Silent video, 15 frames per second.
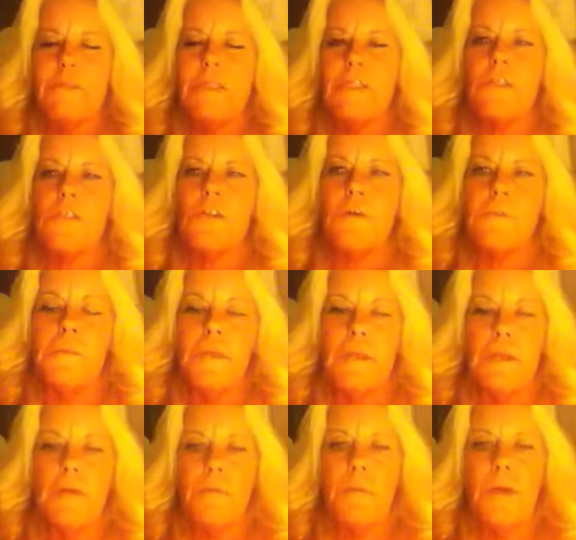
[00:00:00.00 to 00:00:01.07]
disturbed me a
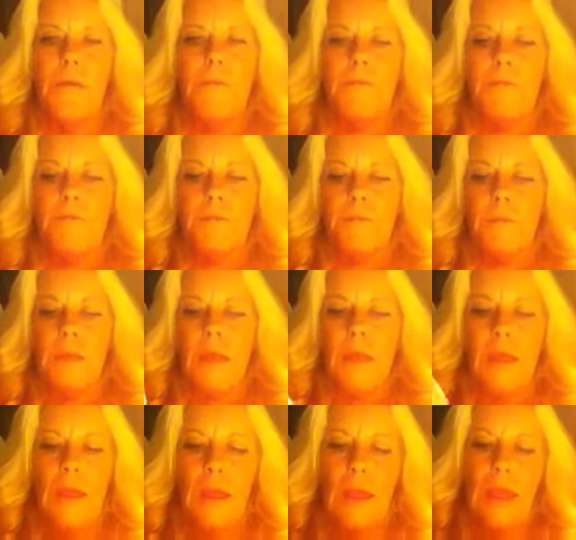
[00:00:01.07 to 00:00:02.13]
little bit.
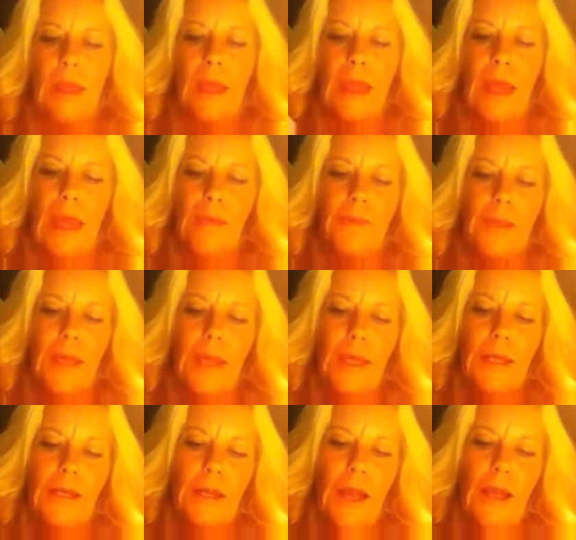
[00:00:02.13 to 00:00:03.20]
And
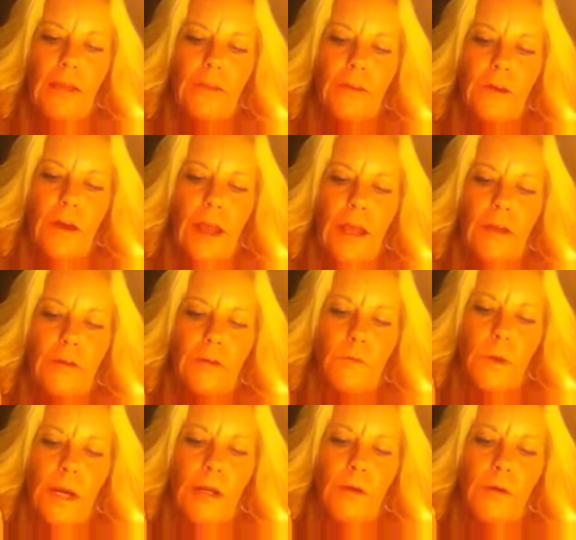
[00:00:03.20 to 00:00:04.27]
then
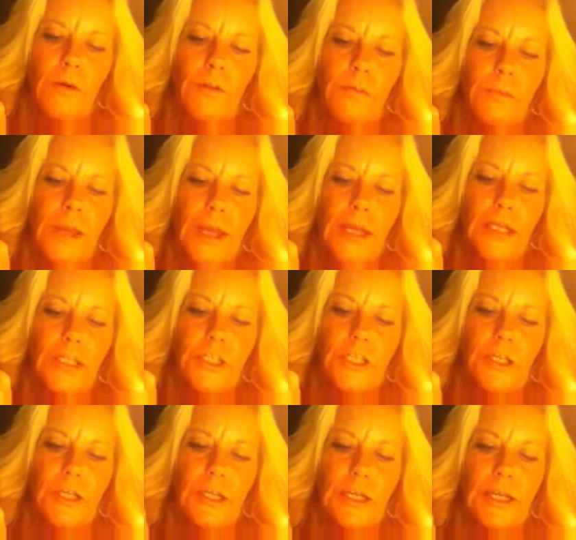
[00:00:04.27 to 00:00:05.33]
when I go to the page,